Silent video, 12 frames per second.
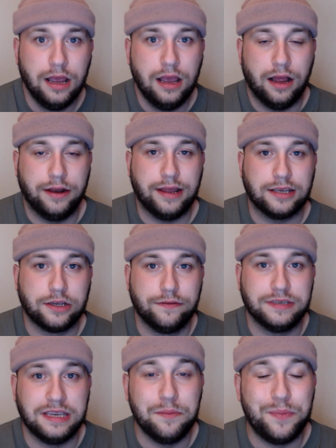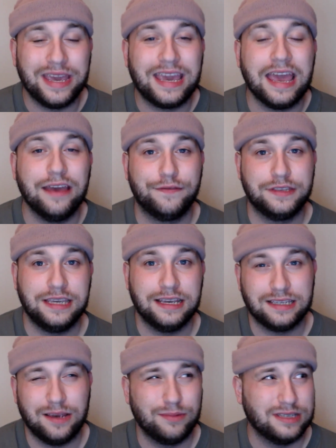And that's obviously a big hit for
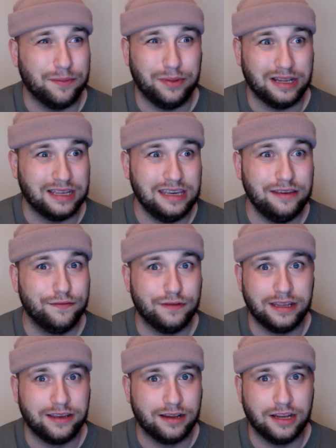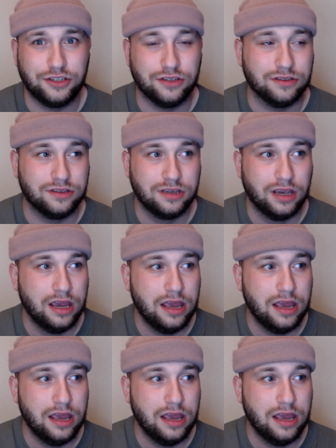TSM because I believe League of Legends